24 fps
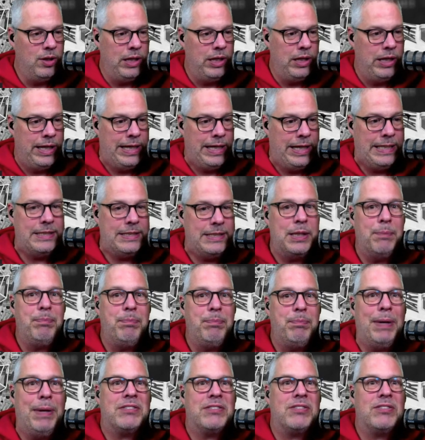is the
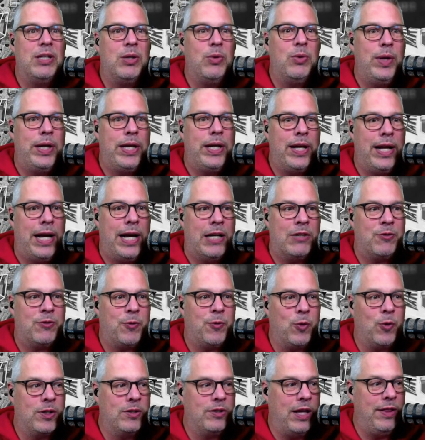best thing we could ask
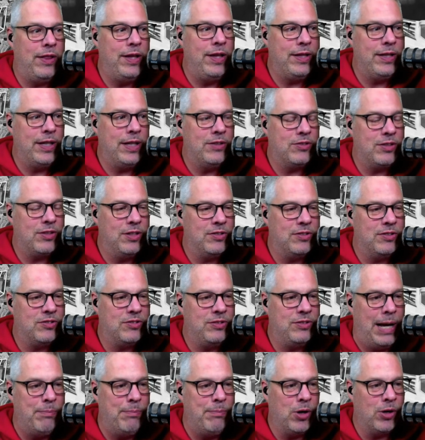for, because I think that's going to
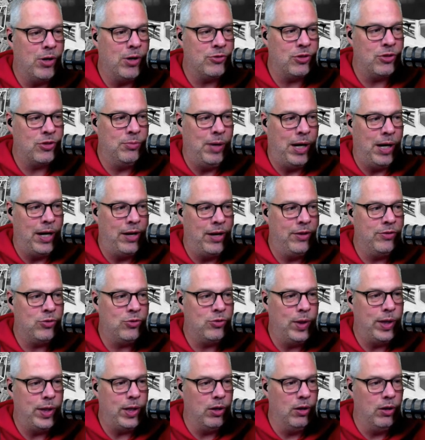snap Markstrom out of this quicker.